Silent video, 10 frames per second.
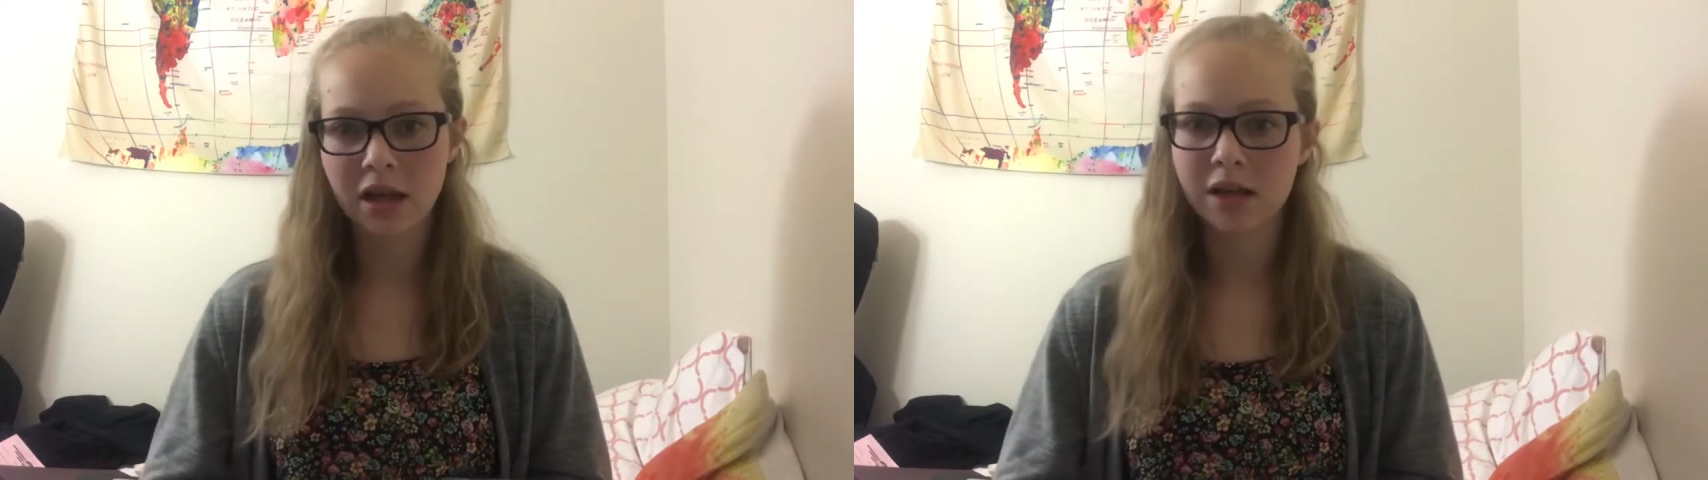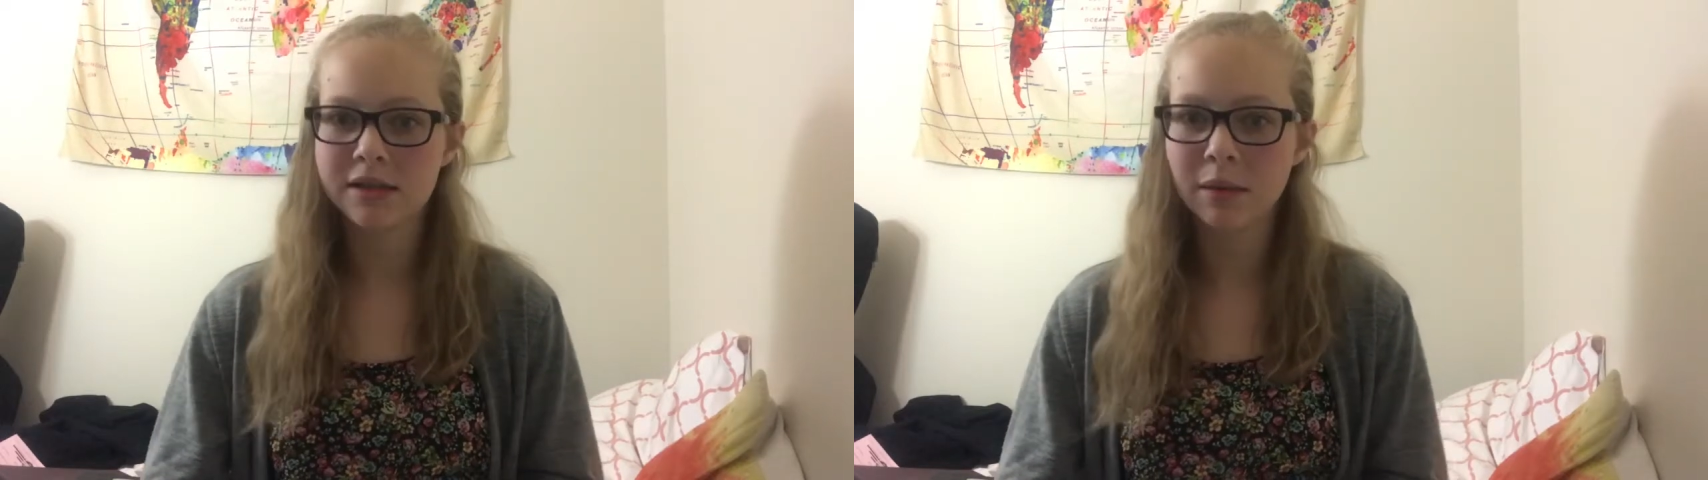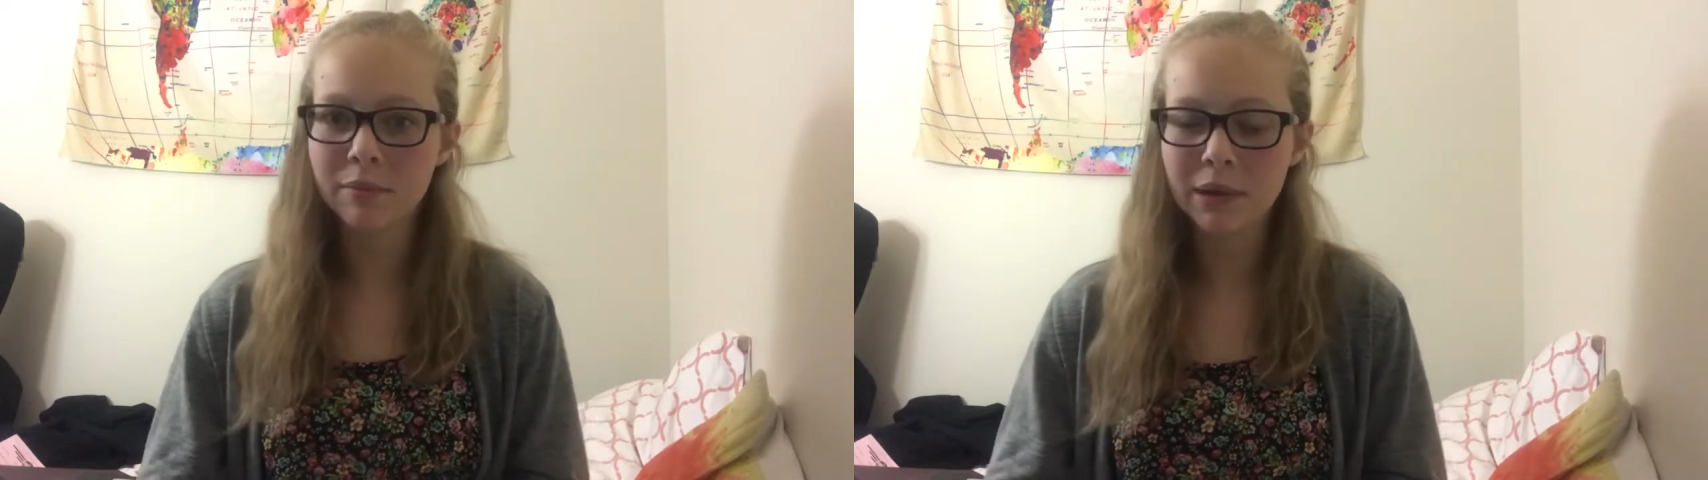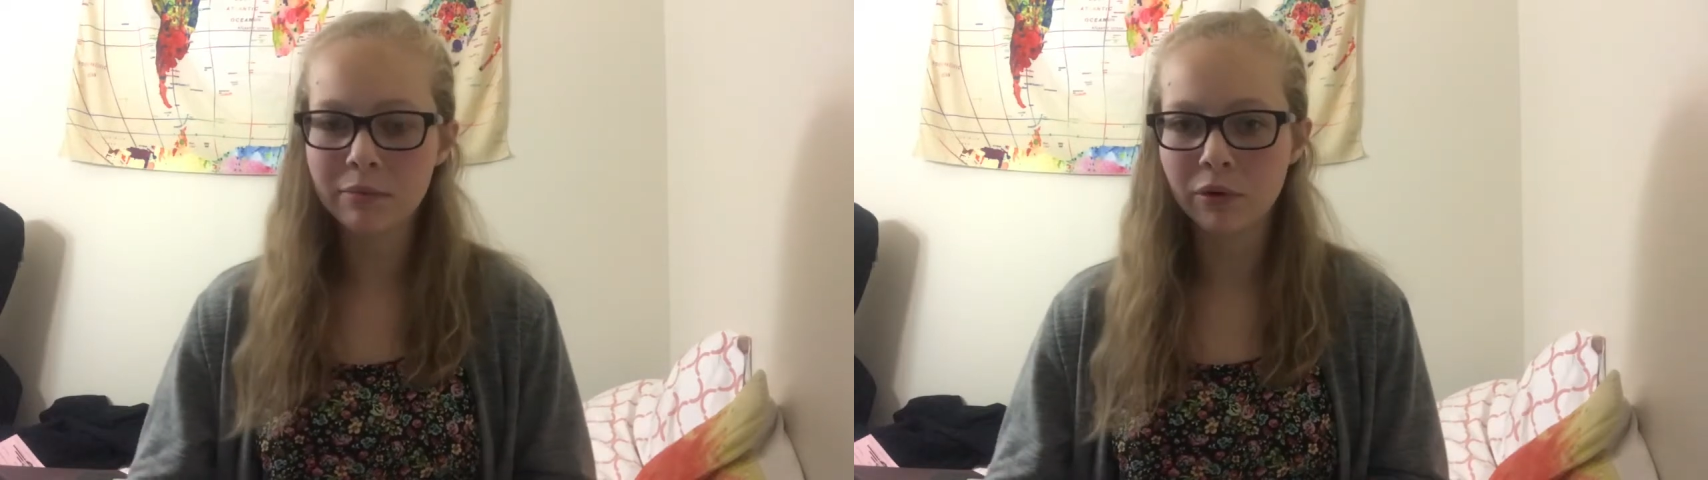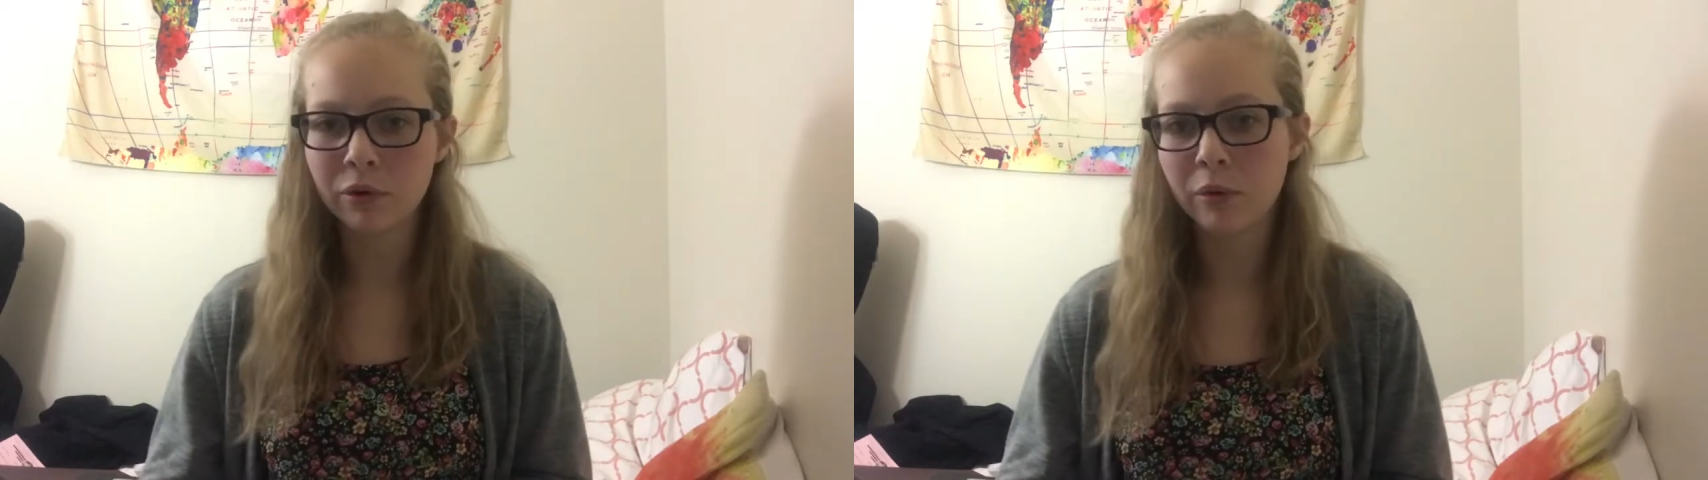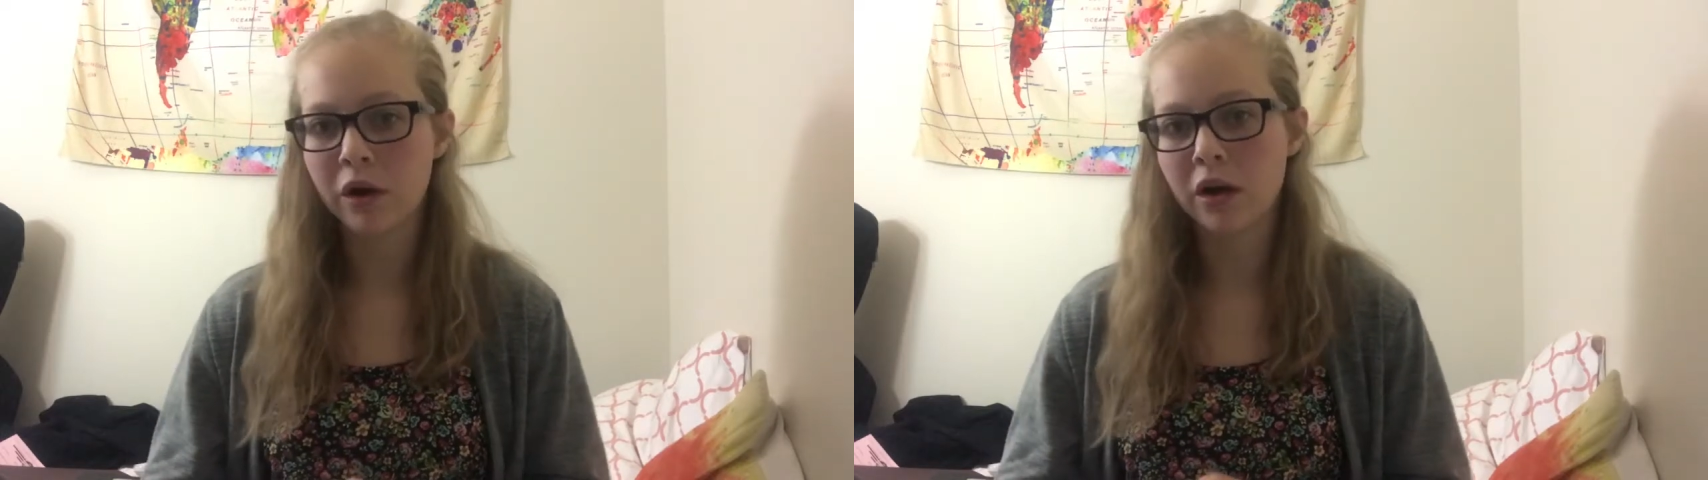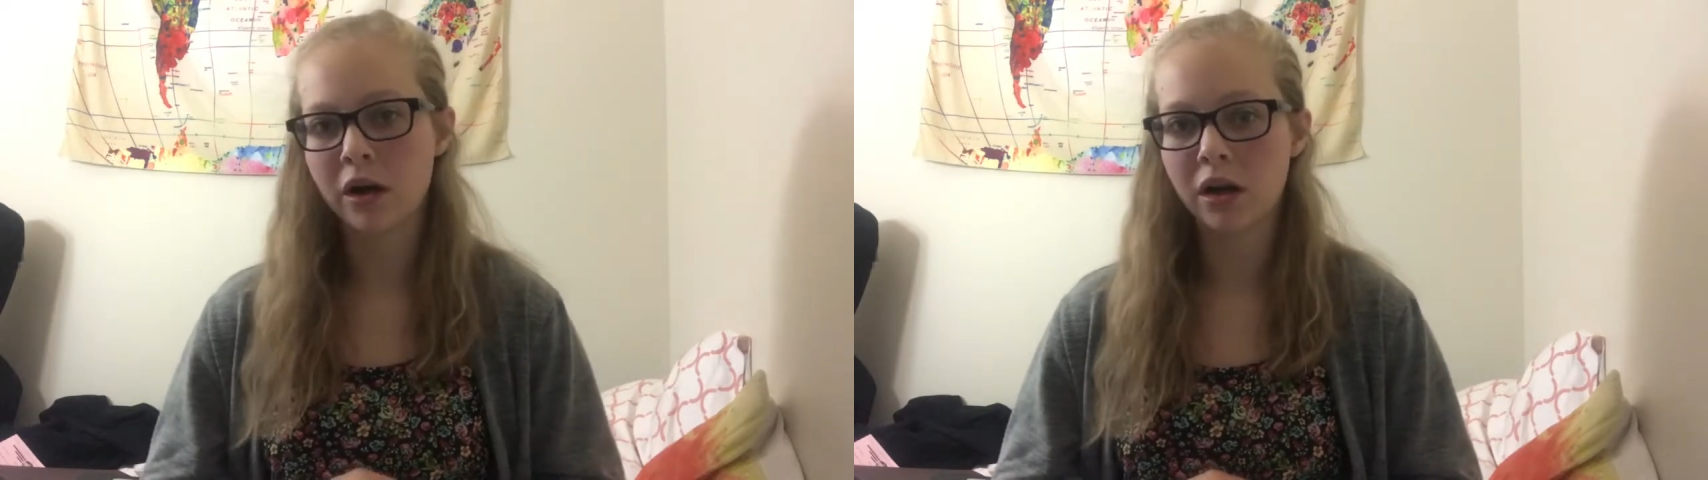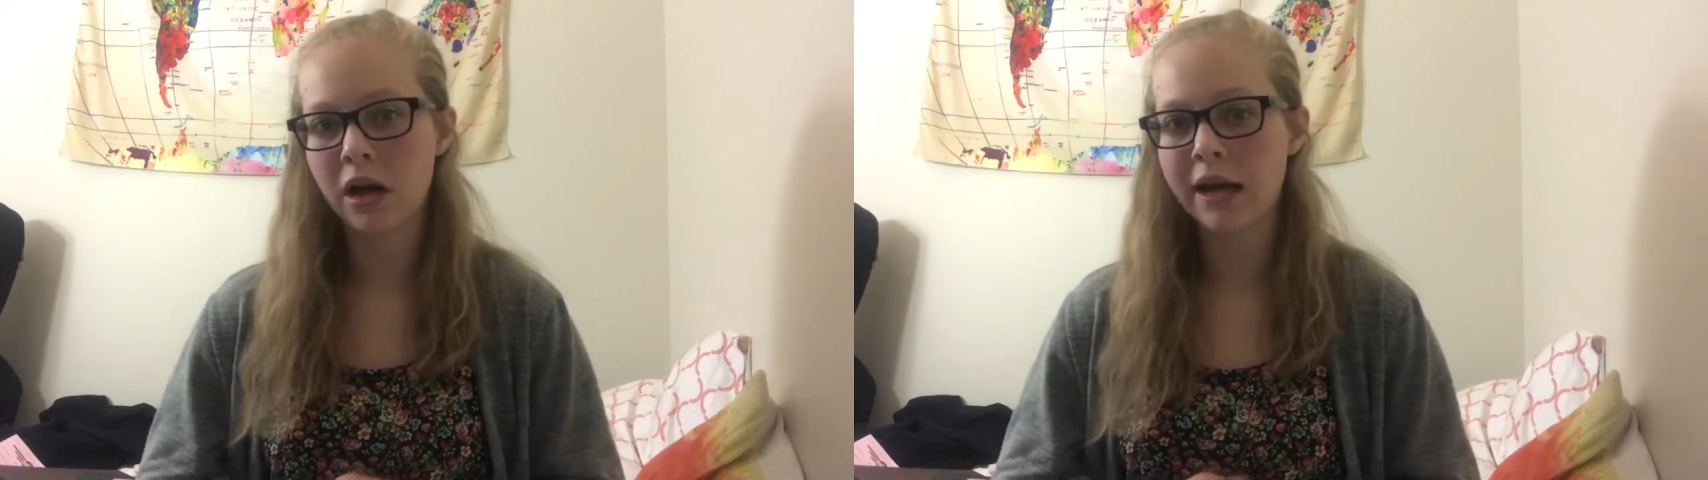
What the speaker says: some people weren't